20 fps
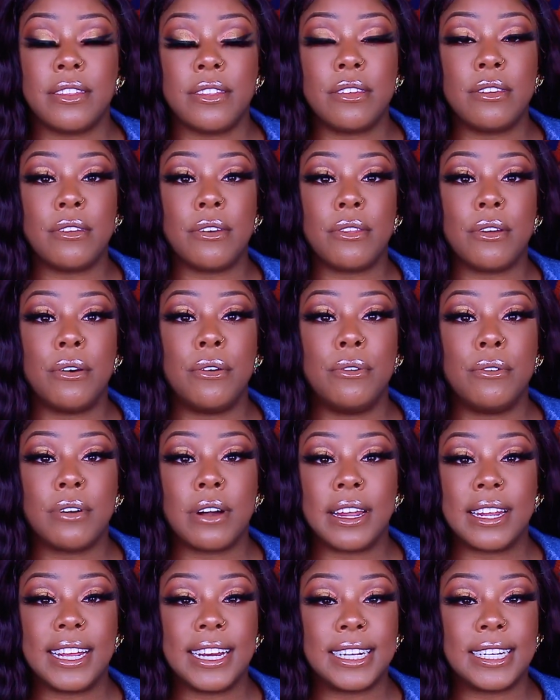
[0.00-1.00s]
you know, the whole
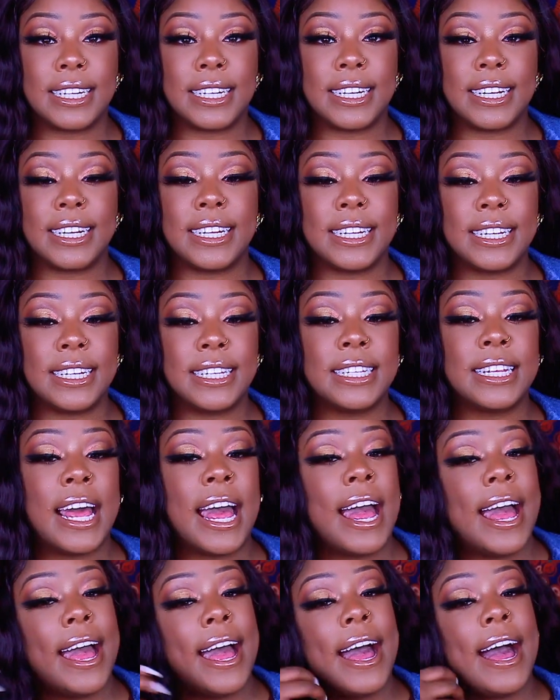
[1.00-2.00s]
collection is.
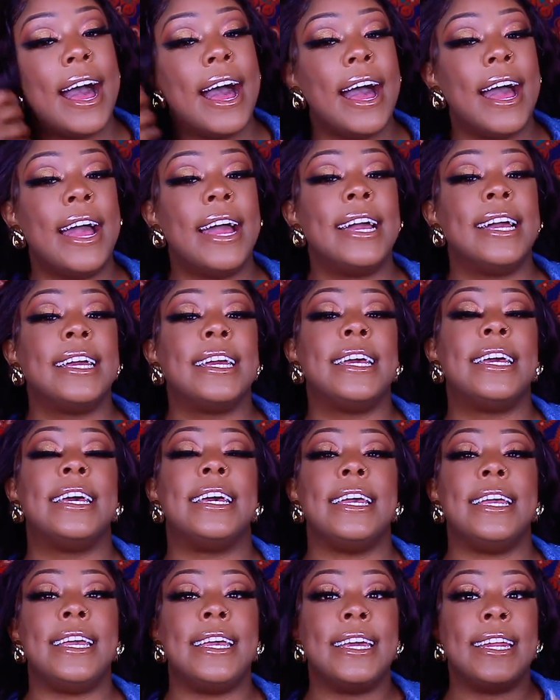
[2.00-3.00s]

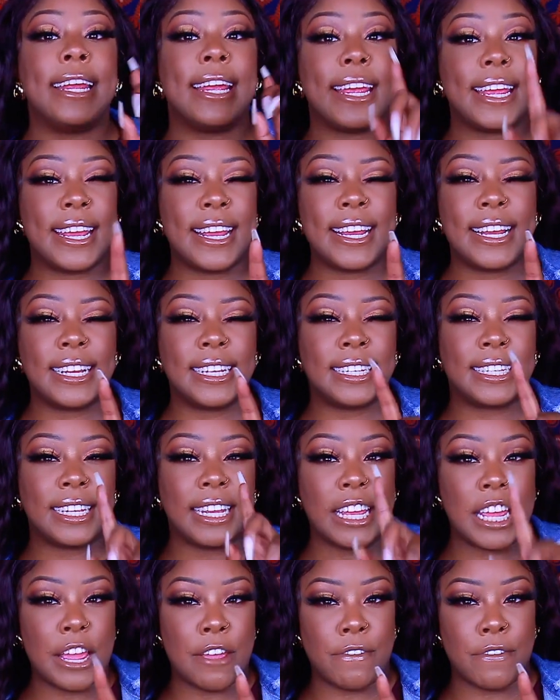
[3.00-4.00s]
It is
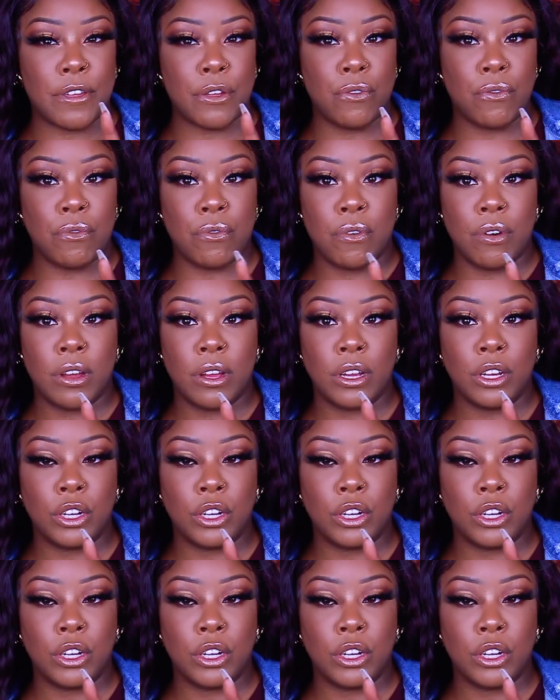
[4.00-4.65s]
if you